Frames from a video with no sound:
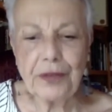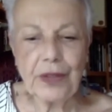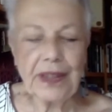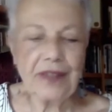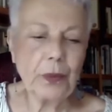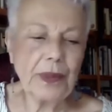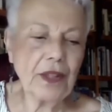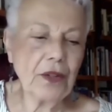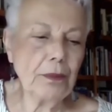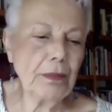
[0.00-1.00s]
for his
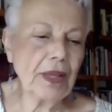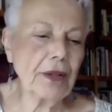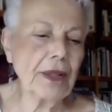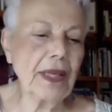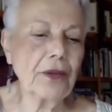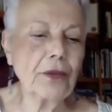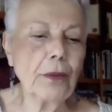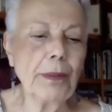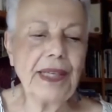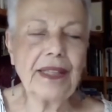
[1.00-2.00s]
widowed mother and the
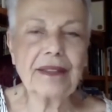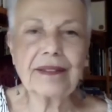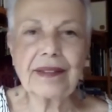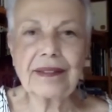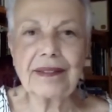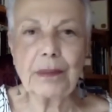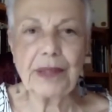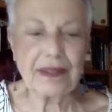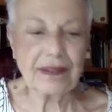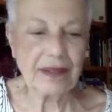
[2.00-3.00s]
remaining 6
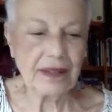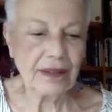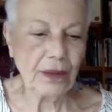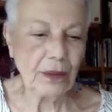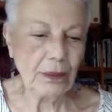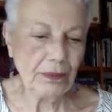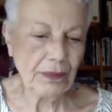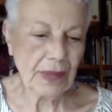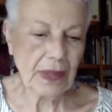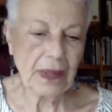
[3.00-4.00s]
siblings in his home.
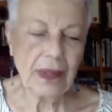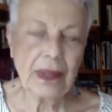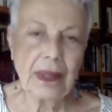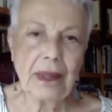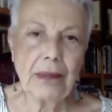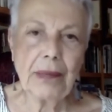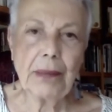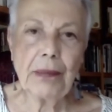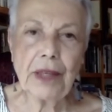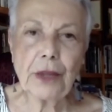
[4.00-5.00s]
My
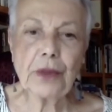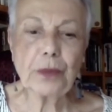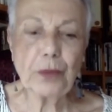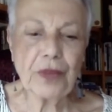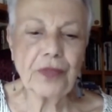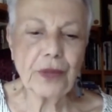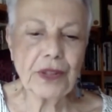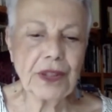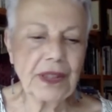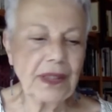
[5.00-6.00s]
mother was more
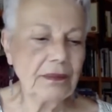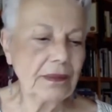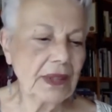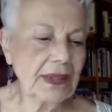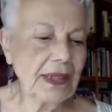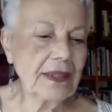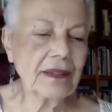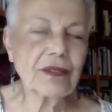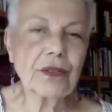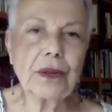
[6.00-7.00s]
fortunate,
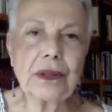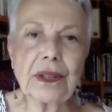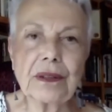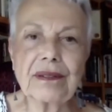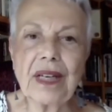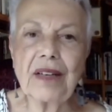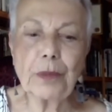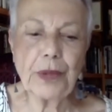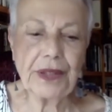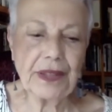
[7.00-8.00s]
attending school until
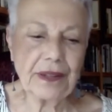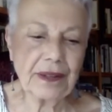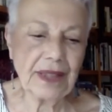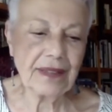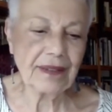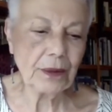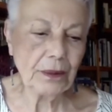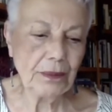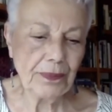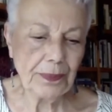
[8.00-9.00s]
sophomore year in high school.